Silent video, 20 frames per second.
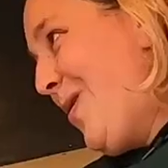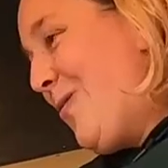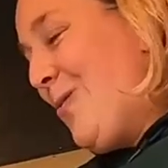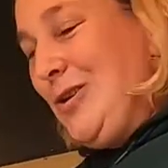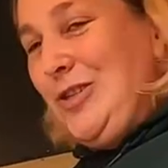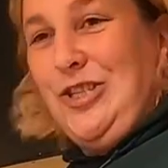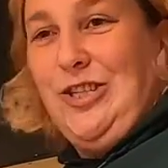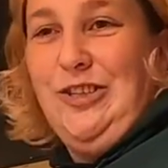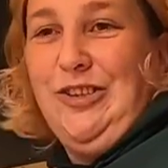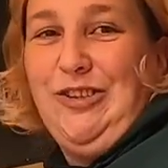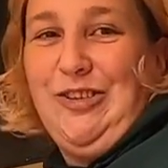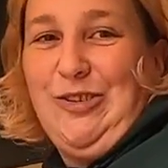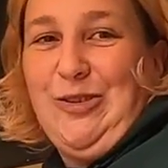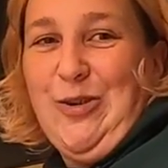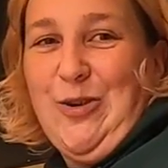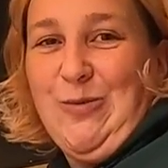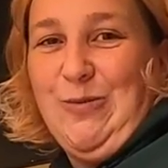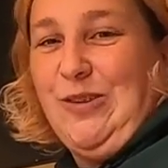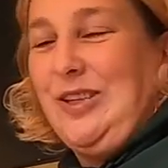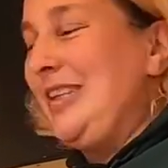watching
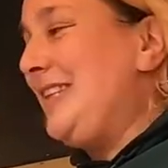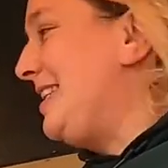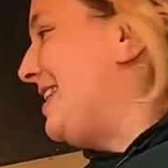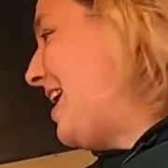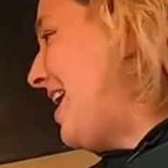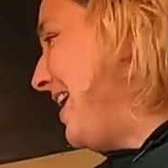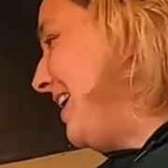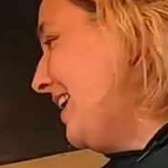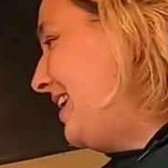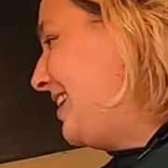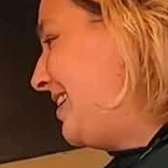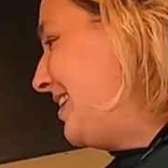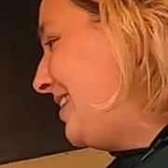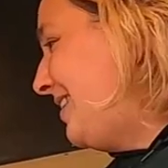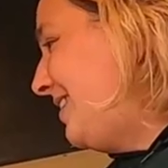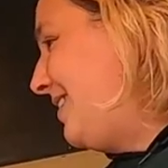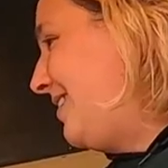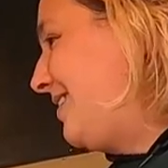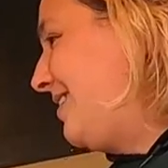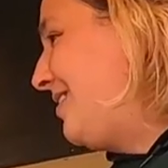storms at night.
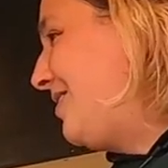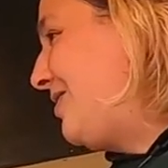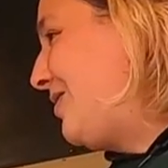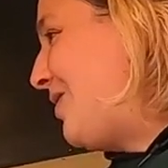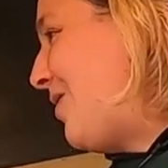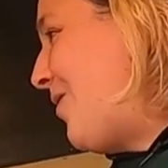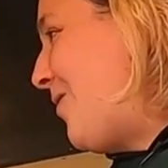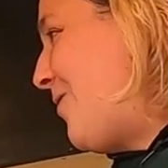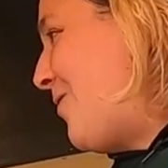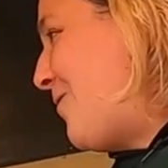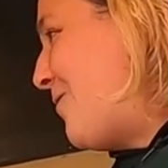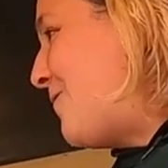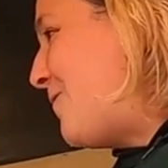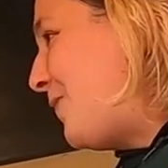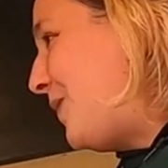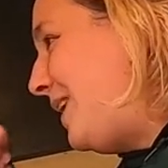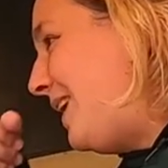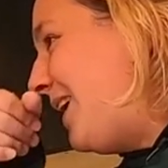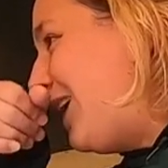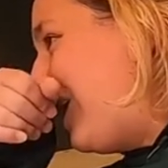So jealous. So,
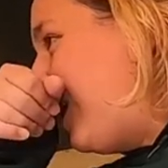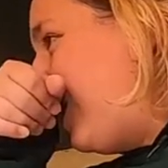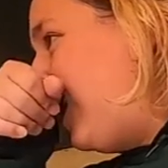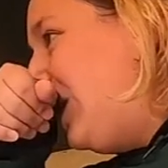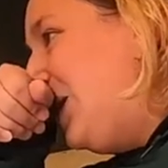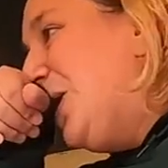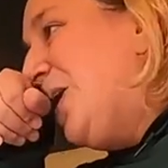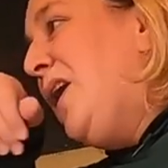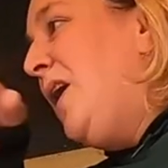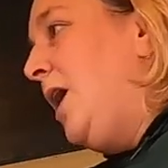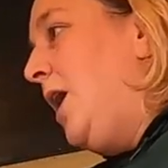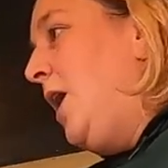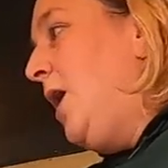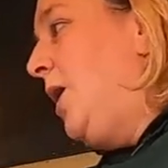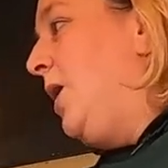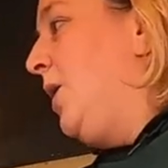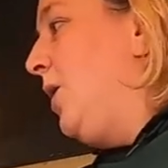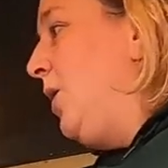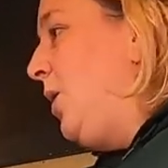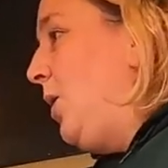yeah.
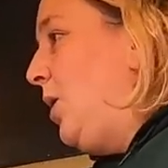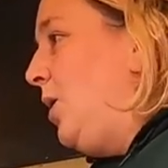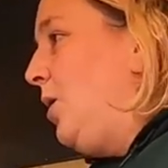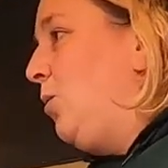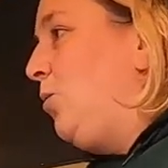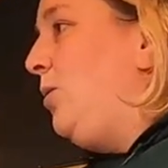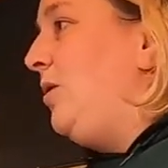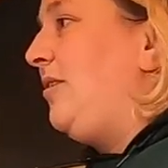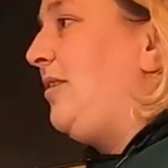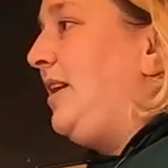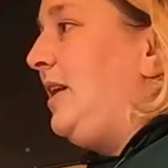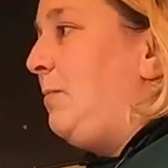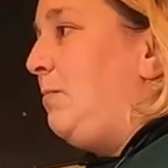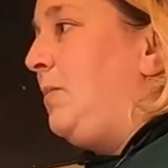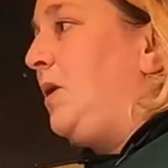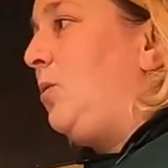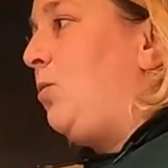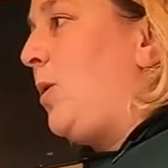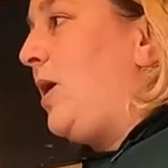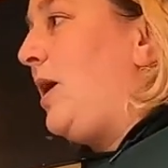Amazing. We sleep
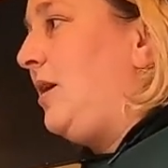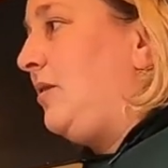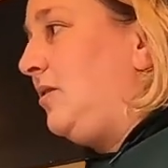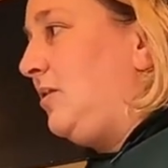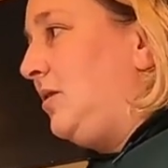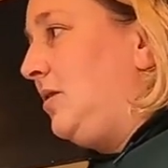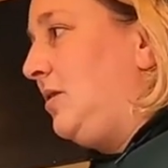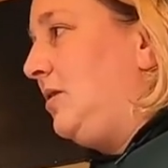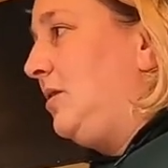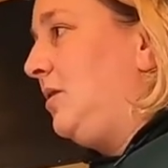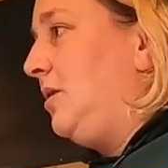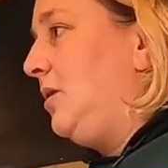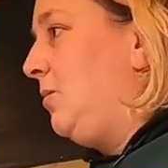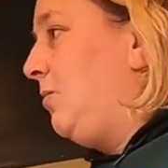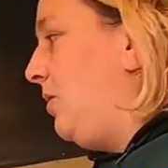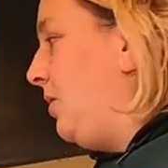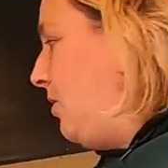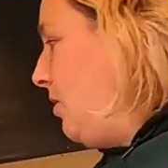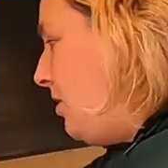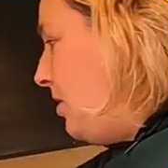midways mm-hmm.
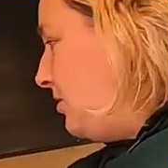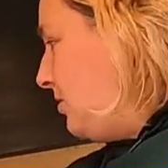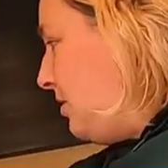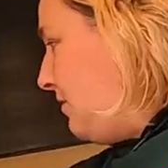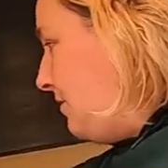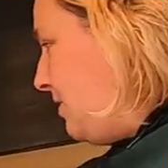because